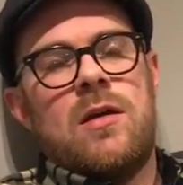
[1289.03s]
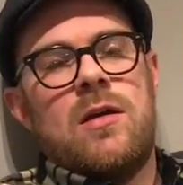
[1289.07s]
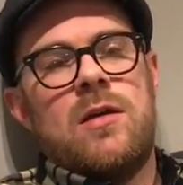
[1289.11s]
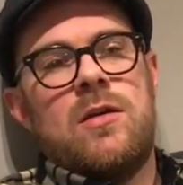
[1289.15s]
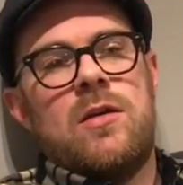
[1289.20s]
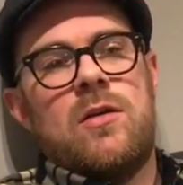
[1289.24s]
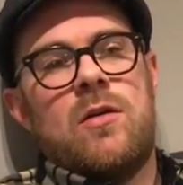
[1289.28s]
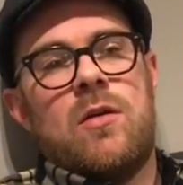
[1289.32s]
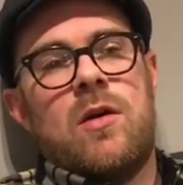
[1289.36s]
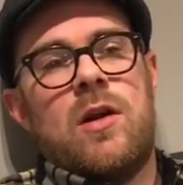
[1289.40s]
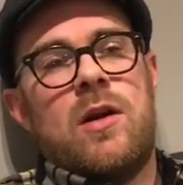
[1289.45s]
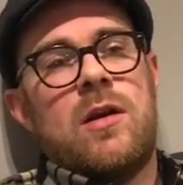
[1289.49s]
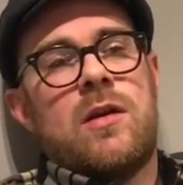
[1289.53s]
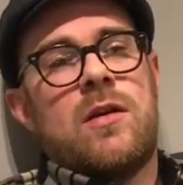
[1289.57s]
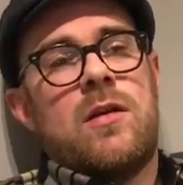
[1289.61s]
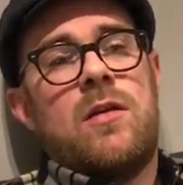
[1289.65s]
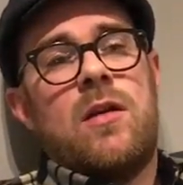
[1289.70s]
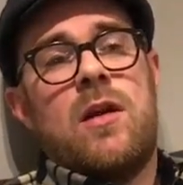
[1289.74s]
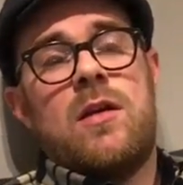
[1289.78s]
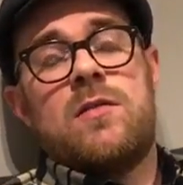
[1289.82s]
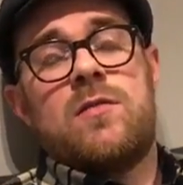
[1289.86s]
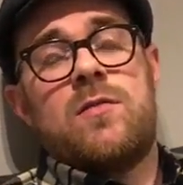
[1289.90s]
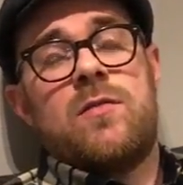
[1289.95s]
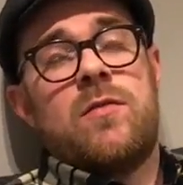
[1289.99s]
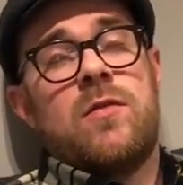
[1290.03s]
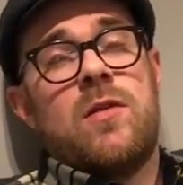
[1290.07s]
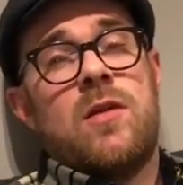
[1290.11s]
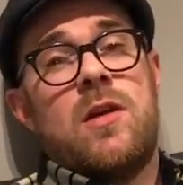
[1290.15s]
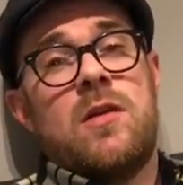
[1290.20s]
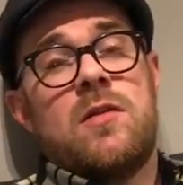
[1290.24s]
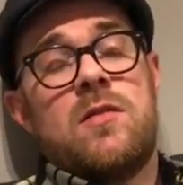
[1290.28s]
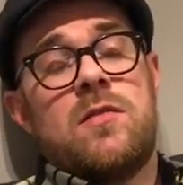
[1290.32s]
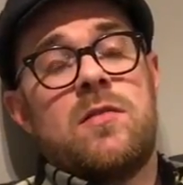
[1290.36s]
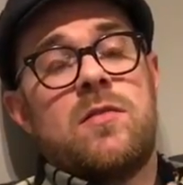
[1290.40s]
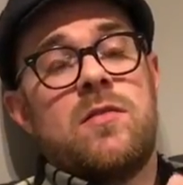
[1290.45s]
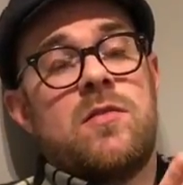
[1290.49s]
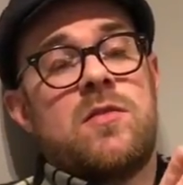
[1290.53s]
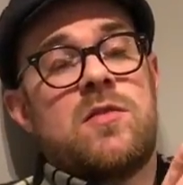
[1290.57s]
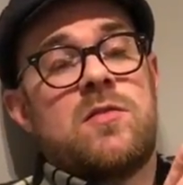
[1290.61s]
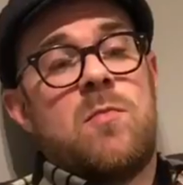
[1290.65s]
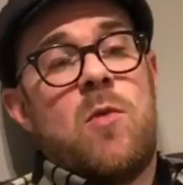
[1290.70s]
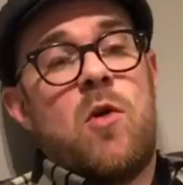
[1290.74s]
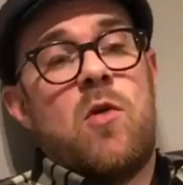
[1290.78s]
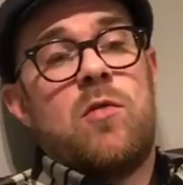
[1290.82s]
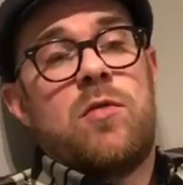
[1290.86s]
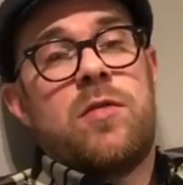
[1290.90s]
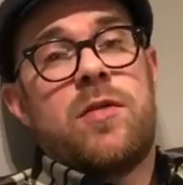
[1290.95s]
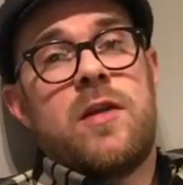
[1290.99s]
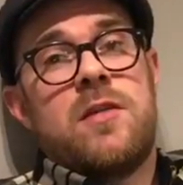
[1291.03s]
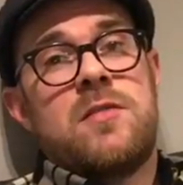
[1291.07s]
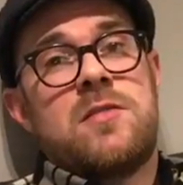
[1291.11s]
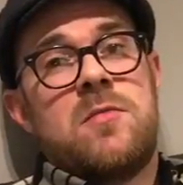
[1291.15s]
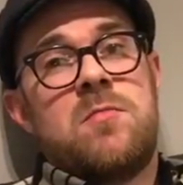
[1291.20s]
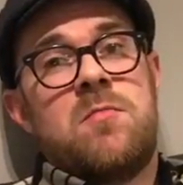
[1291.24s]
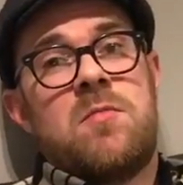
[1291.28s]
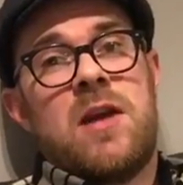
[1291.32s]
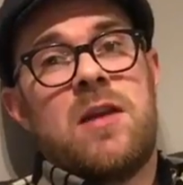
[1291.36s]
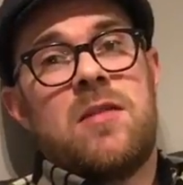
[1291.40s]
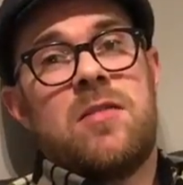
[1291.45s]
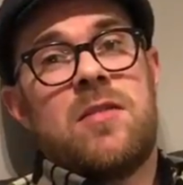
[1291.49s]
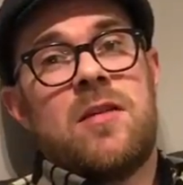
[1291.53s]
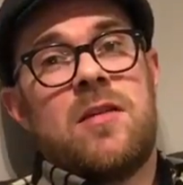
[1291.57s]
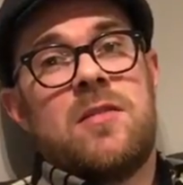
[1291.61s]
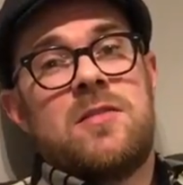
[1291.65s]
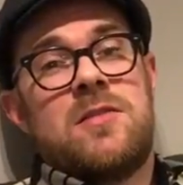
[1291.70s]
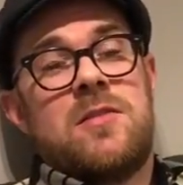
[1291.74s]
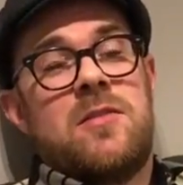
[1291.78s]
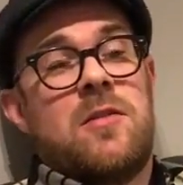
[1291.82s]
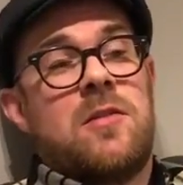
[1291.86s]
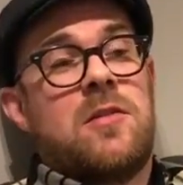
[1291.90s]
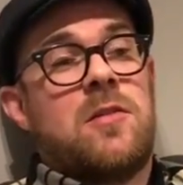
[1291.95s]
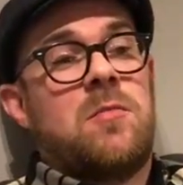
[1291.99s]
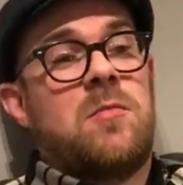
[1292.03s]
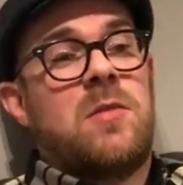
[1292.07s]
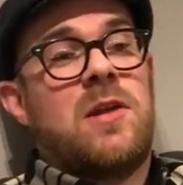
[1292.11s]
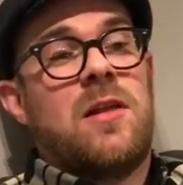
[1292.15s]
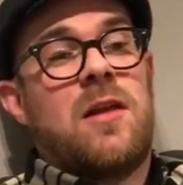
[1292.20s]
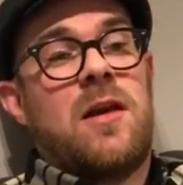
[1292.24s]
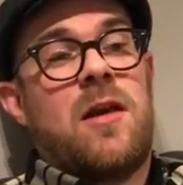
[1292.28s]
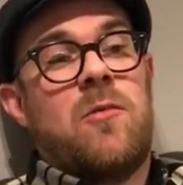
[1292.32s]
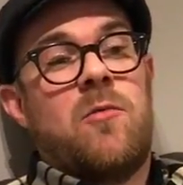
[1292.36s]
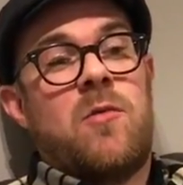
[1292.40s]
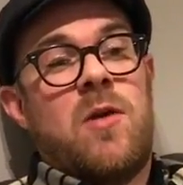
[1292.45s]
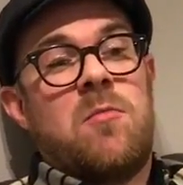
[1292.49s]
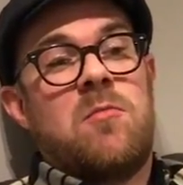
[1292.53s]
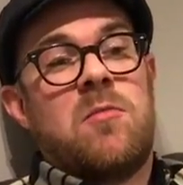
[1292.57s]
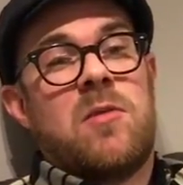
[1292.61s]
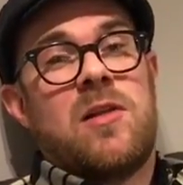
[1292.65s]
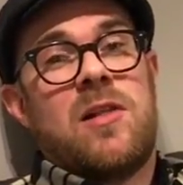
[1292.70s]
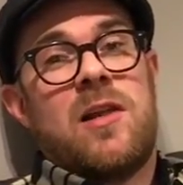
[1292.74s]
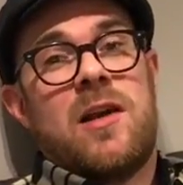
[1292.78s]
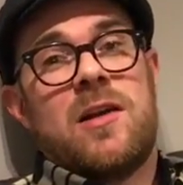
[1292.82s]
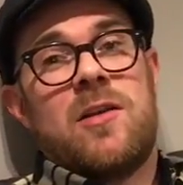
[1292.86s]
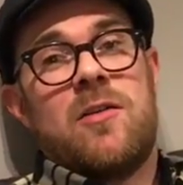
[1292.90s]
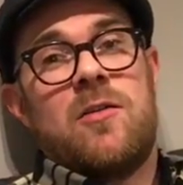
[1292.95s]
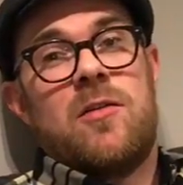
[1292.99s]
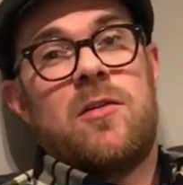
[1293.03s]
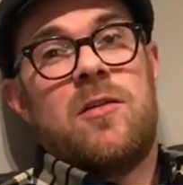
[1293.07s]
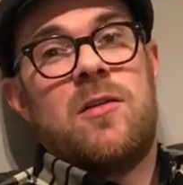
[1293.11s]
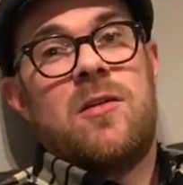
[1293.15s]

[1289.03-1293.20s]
you know, and it's small things and big things, you know. It could be like a rim click